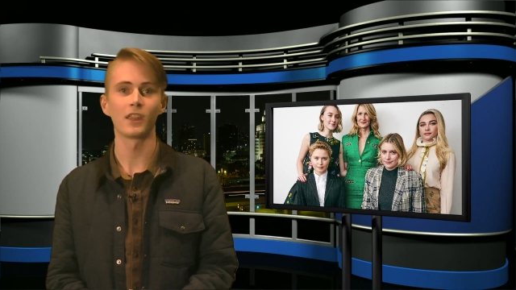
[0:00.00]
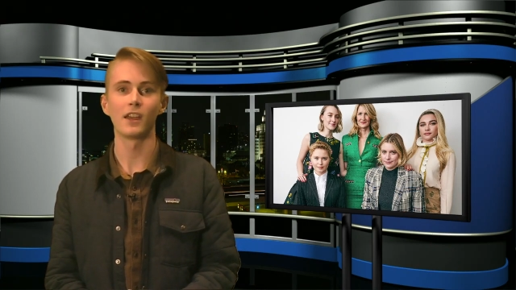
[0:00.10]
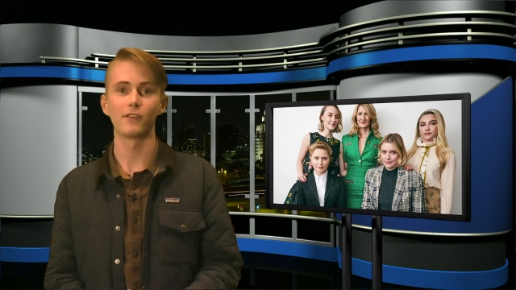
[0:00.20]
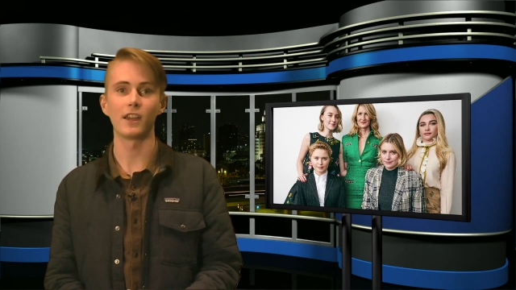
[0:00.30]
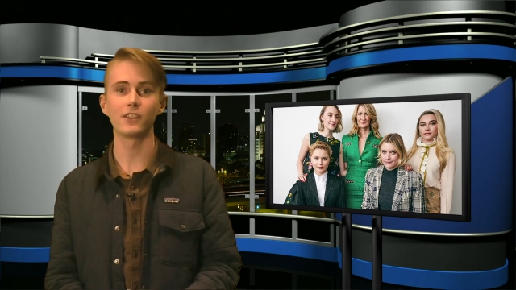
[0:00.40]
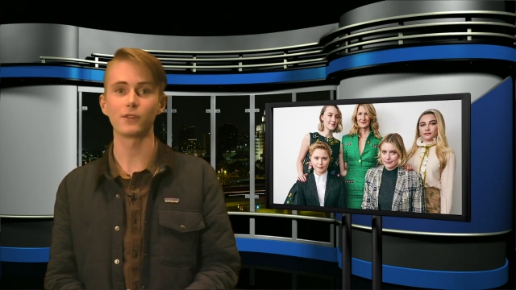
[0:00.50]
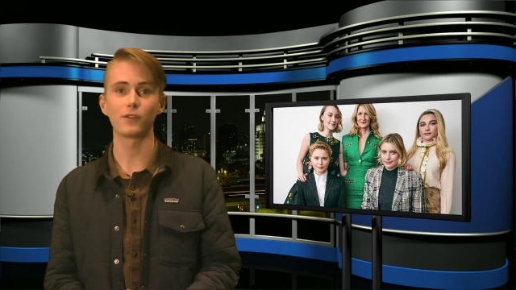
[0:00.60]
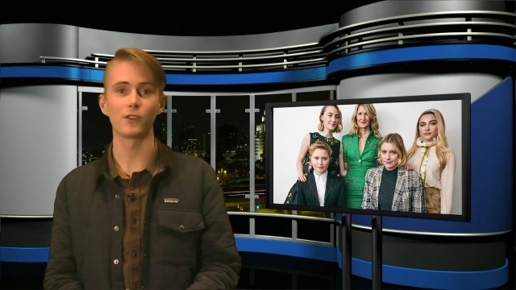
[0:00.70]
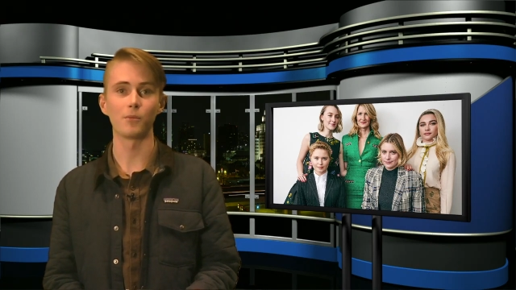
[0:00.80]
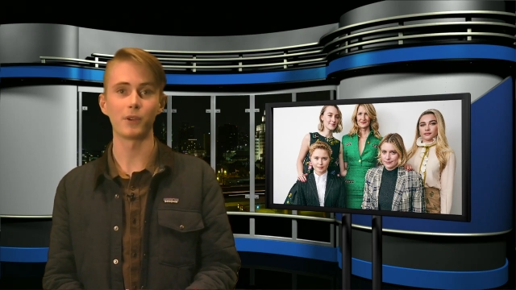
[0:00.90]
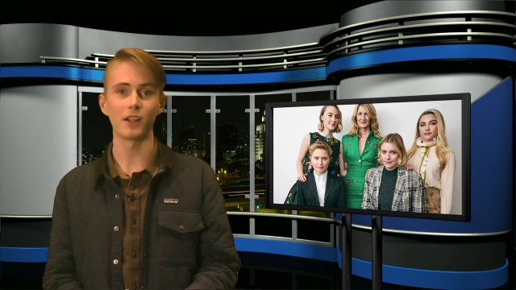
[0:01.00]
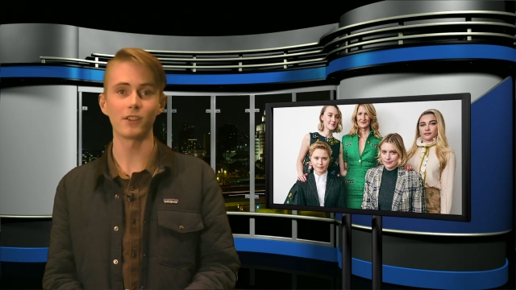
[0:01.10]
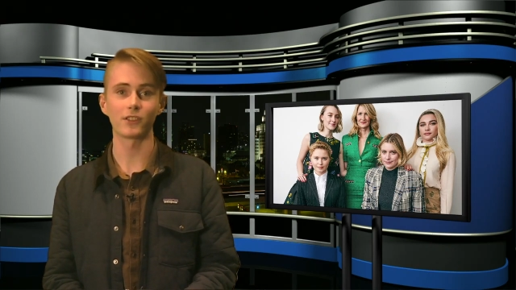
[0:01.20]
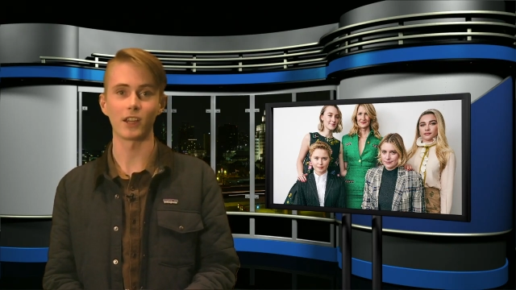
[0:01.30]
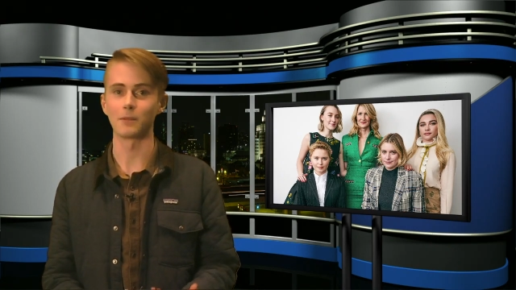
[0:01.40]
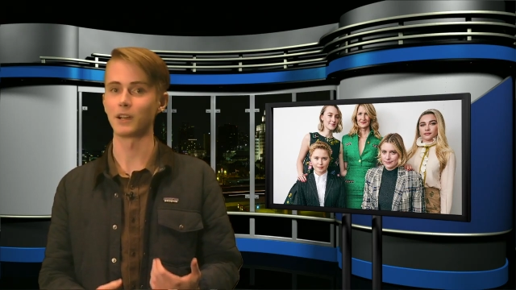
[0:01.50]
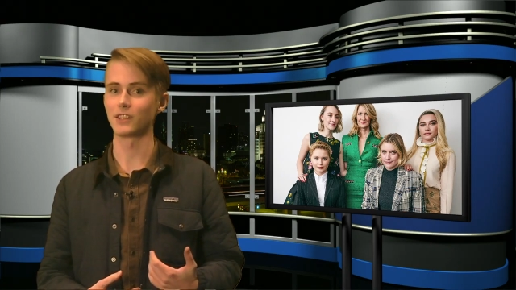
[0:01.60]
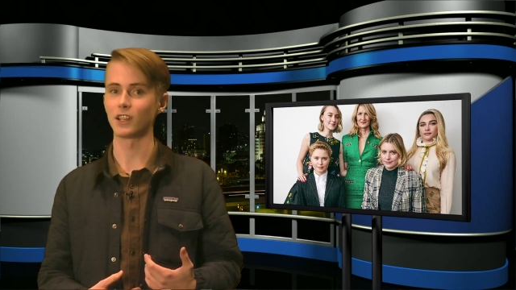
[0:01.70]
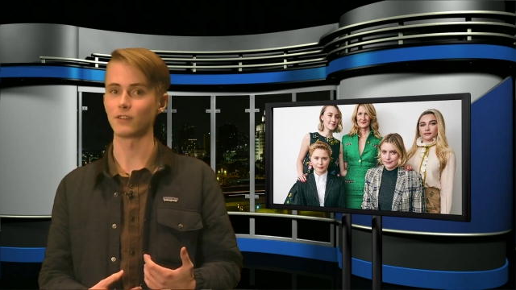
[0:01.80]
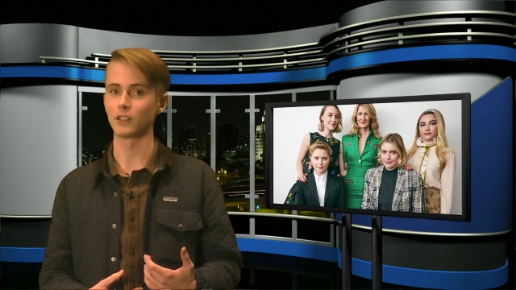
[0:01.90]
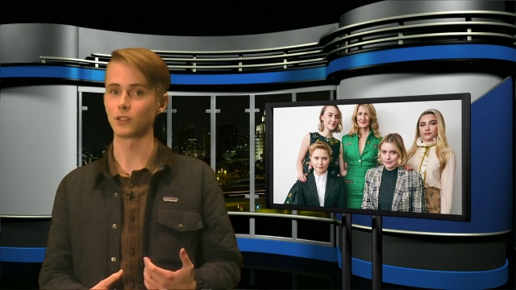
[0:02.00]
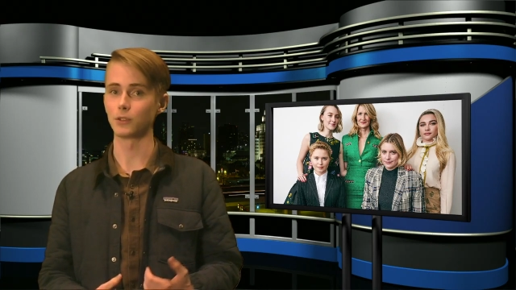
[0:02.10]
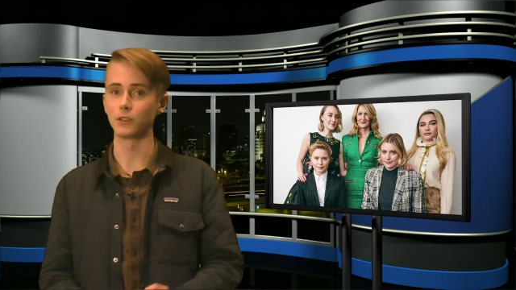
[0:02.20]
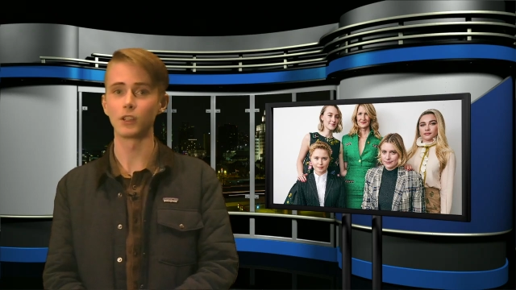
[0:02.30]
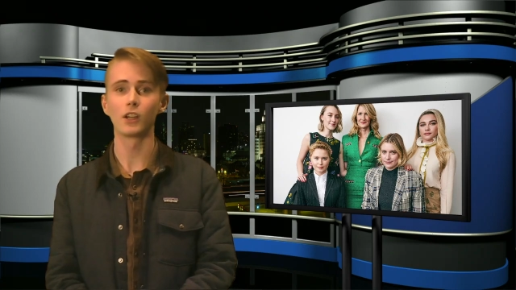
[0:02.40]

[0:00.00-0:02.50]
Fans of the film Parasite, myself included,